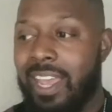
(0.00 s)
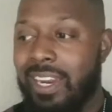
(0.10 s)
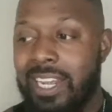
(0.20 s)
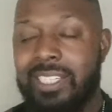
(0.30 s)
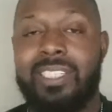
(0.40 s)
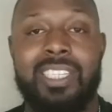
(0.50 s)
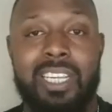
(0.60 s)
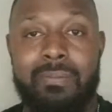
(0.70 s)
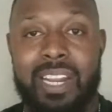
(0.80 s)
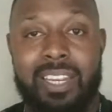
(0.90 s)
and that's a
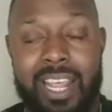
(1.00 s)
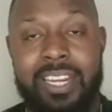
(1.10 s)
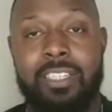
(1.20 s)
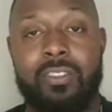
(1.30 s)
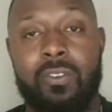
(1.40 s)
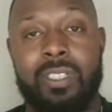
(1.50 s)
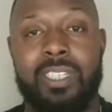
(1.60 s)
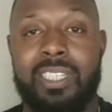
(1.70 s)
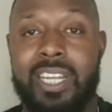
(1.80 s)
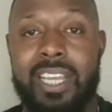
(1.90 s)
team that likes throwing
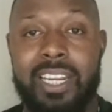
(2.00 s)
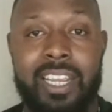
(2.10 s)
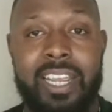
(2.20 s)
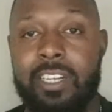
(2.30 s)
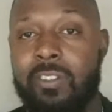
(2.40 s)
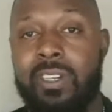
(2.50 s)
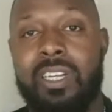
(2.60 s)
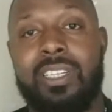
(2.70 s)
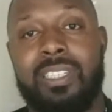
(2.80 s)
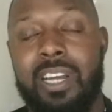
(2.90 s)
to the tight end. Andrew
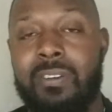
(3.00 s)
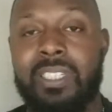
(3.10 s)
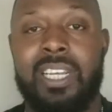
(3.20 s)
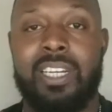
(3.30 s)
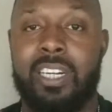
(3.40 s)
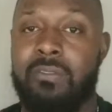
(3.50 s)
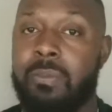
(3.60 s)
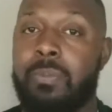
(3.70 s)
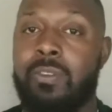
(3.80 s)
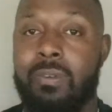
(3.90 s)
Luck has always had a good
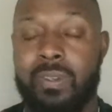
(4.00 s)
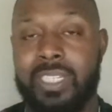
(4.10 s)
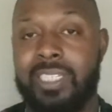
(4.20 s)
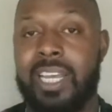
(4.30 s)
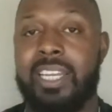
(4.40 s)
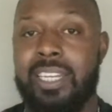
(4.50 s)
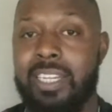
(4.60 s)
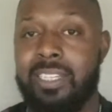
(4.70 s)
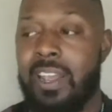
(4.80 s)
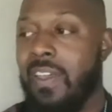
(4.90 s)
rapport with his tight
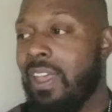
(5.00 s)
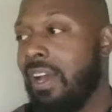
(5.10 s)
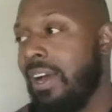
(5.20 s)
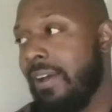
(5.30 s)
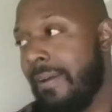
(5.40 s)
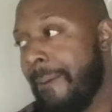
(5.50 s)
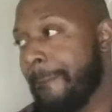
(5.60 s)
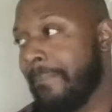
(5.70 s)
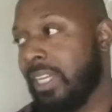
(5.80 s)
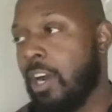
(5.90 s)
ends.
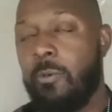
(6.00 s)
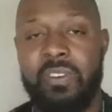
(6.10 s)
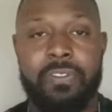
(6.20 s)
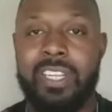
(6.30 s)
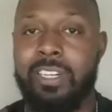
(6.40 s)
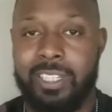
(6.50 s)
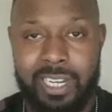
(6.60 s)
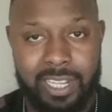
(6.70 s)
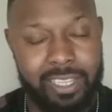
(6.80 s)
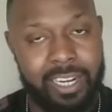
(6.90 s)
Kobe Fleener's
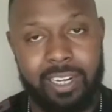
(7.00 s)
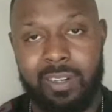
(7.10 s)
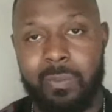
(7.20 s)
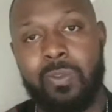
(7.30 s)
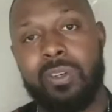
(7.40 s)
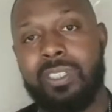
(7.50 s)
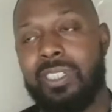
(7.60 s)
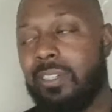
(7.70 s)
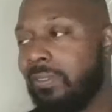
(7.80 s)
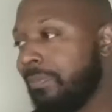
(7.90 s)
not there no more.
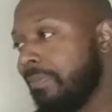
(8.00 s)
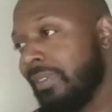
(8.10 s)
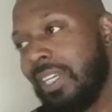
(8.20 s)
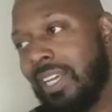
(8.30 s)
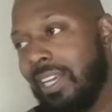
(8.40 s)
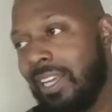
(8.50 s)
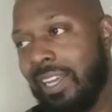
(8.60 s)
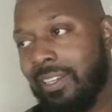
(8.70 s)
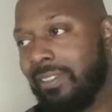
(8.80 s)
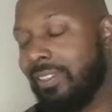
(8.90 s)
So
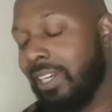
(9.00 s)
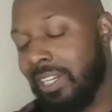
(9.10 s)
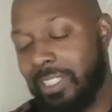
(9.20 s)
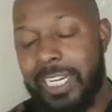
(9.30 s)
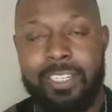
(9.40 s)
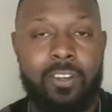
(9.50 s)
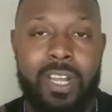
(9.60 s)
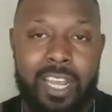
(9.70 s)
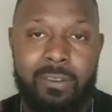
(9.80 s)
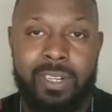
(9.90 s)
Jack
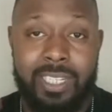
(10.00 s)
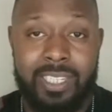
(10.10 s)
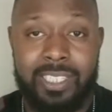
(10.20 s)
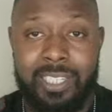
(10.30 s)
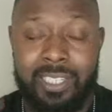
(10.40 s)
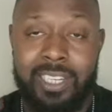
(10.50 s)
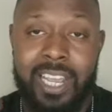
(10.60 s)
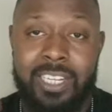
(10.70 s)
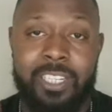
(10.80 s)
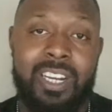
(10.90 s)
Doyle had a really good season
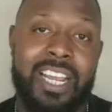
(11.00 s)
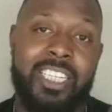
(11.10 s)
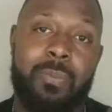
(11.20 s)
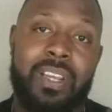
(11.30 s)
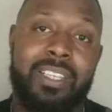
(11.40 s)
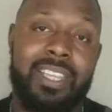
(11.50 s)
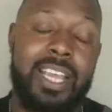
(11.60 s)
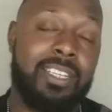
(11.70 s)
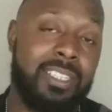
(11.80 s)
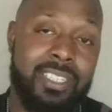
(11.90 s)
last year. I expect
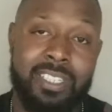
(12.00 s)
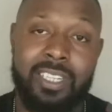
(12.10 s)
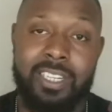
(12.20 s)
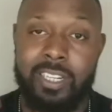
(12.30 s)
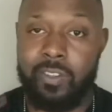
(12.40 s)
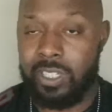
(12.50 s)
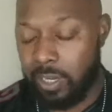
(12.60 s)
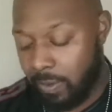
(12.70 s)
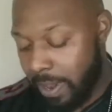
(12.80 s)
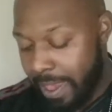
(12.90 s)
that to continue.
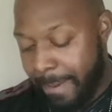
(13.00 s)
So